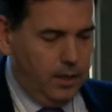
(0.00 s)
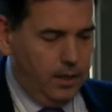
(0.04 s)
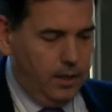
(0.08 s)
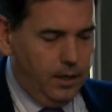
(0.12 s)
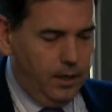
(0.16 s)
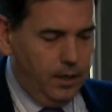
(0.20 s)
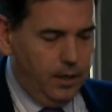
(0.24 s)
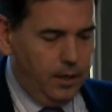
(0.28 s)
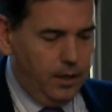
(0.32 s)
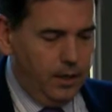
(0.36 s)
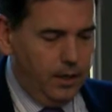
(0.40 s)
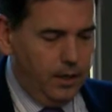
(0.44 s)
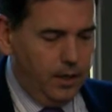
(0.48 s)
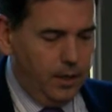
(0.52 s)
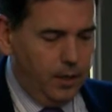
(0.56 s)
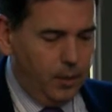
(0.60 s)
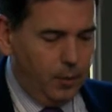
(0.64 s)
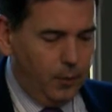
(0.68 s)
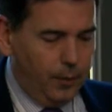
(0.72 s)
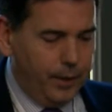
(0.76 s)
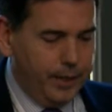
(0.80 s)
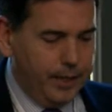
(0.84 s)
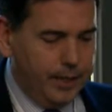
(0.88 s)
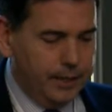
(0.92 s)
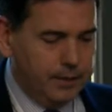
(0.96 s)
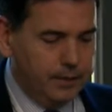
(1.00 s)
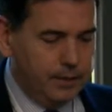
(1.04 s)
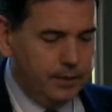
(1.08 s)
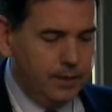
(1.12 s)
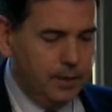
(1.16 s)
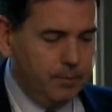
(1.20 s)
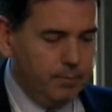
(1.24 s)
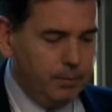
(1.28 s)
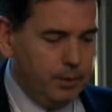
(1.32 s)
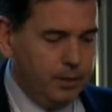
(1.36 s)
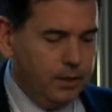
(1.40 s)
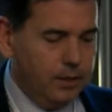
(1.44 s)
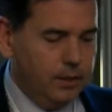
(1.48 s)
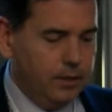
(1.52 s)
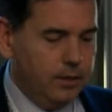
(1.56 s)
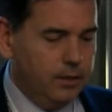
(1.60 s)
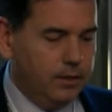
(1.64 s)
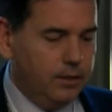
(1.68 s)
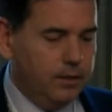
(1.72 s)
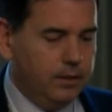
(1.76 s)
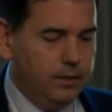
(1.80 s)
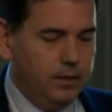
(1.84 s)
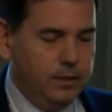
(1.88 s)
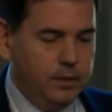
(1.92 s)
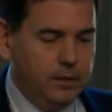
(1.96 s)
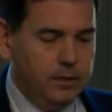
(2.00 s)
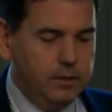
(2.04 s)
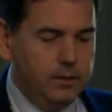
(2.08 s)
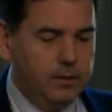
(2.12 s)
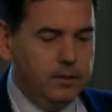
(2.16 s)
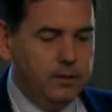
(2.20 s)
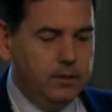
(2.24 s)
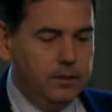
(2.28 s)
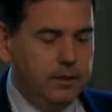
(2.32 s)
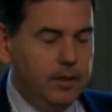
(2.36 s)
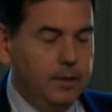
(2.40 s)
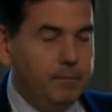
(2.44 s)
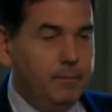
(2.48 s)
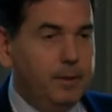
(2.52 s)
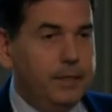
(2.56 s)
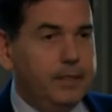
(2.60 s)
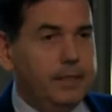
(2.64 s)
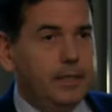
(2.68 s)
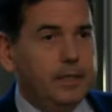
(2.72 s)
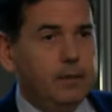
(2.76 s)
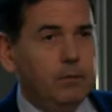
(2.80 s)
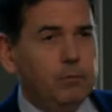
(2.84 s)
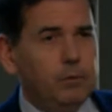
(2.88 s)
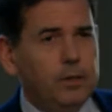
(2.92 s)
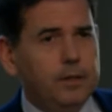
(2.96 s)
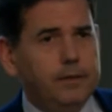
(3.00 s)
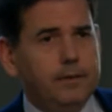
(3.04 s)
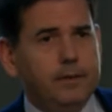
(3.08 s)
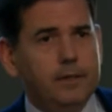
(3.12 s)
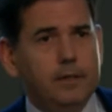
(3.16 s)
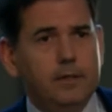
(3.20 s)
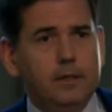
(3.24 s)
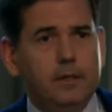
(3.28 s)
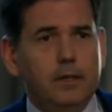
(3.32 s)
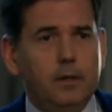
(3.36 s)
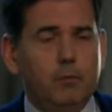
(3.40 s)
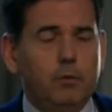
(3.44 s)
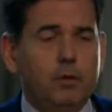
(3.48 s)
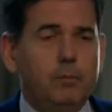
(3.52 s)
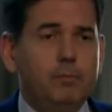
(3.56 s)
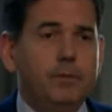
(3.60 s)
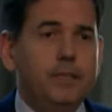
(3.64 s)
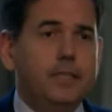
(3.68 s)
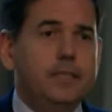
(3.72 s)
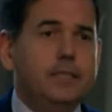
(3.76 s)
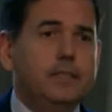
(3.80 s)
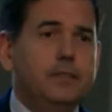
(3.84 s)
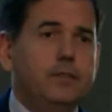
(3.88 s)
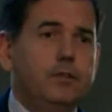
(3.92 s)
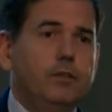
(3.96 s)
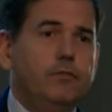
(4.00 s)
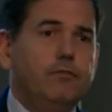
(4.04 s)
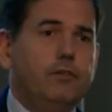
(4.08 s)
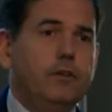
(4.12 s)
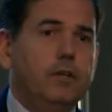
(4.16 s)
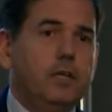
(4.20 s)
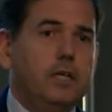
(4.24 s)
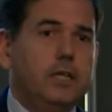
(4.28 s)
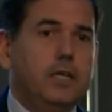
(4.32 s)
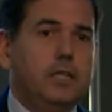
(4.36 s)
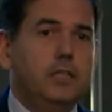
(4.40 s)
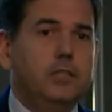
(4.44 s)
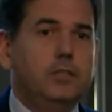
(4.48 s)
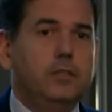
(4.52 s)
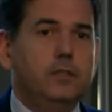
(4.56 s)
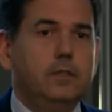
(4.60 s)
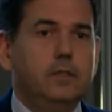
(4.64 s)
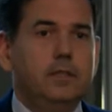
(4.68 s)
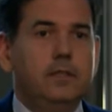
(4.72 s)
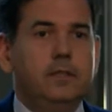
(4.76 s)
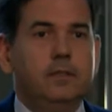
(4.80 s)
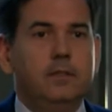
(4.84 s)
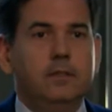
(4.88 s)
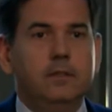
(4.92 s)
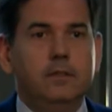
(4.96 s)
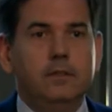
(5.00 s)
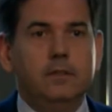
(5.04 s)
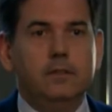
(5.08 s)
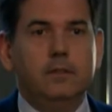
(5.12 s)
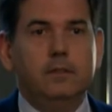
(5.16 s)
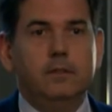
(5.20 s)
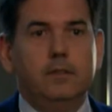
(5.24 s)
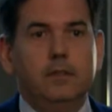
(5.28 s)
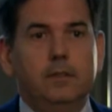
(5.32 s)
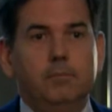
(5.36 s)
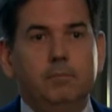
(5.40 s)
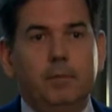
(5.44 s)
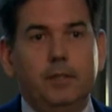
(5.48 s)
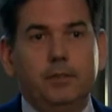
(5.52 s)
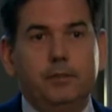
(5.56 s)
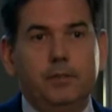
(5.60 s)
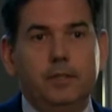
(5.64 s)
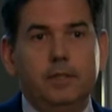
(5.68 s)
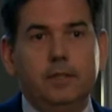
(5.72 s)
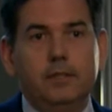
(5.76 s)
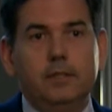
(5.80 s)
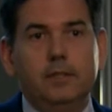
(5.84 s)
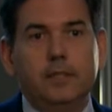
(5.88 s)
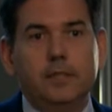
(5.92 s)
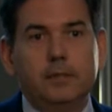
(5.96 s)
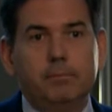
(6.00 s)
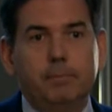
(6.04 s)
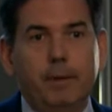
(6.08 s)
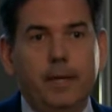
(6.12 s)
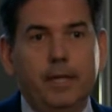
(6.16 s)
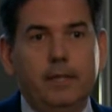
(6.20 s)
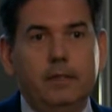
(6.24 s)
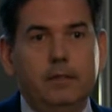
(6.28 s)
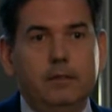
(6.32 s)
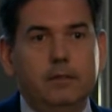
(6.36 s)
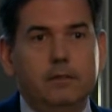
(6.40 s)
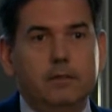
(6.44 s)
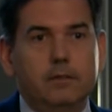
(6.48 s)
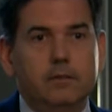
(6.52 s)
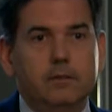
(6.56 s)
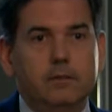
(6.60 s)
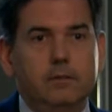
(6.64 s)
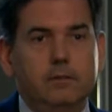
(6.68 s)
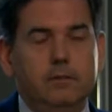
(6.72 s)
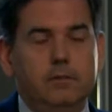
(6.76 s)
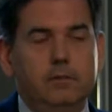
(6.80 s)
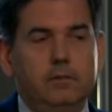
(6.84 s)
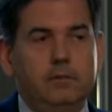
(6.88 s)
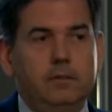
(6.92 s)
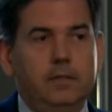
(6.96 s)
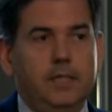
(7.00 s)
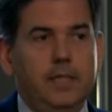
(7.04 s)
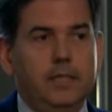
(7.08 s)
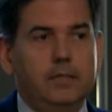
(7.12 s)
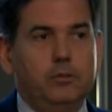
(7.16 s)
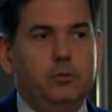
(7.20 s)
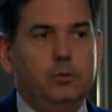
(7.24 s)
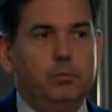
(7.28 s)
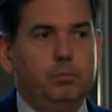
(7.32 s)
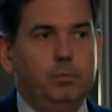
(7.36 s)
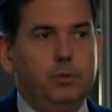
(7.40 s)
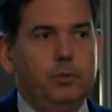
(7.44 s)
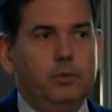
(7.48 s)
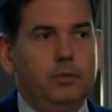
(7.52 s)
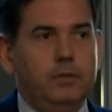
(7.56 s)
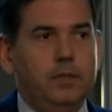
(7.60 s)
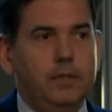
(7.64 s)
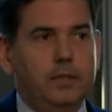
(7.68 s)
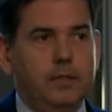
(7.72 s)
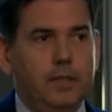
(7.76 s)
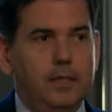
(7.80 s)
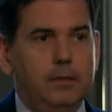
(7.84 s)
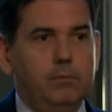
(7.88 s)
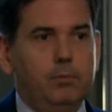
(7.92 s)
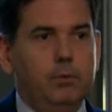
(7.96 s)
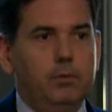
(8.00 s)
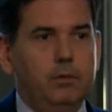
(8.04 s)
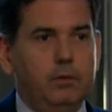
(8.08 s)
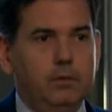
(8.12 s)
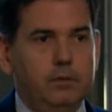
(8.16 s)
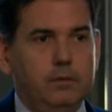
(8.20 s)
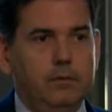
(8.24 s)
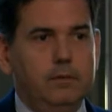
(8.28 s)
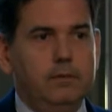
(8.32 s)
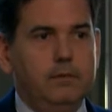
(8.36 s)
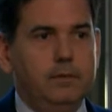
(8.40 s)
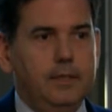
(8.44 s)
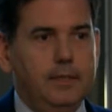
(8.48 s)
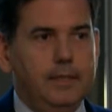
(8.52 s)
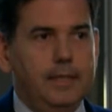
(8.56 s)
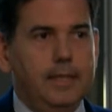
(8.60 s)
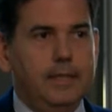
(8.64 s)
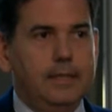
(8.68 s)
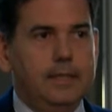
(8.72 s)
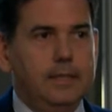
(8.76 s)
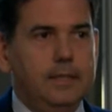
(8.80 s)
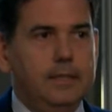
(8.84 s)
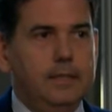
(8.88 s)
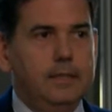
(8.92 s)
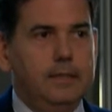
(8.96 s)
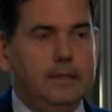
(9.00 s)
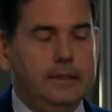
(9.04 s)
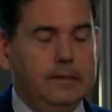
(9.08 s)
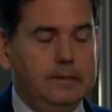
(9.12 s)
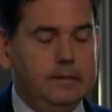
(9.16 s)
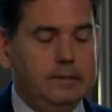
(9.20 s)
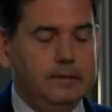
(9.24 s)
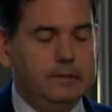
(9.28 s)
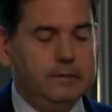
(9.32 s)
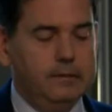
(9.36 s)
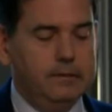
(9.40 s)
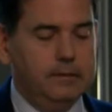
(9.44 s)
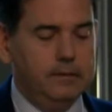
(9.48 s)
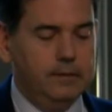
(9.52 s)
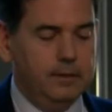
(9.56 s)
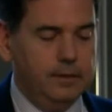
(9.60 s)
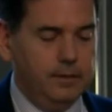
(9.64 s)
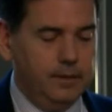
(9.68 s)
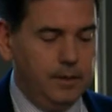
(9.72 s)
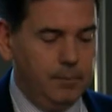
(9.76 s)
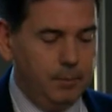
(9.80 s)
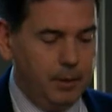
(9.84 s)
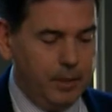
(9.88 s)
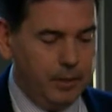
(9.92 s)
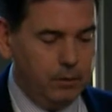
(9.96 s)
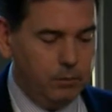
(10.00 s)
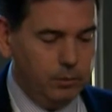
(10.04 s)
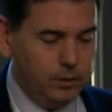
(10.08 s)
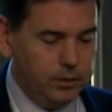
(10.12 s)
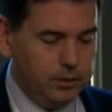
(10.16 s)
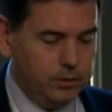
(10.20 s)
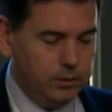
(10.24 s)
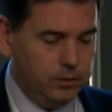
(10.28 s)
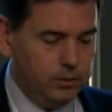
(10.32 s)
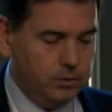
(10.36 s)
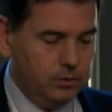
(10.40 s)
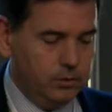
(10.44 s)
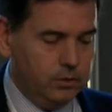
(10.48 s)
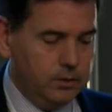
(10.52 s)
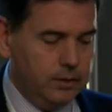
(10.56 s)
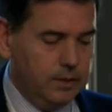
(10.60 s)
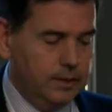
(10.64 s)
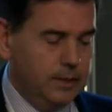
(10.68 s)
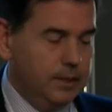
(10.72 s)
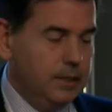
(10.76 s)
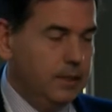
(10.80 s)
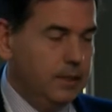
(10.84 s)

We had in April a meeting with our Ministry of Agriculture in Madrid, in Spain, just to put on the table the data and the main questions.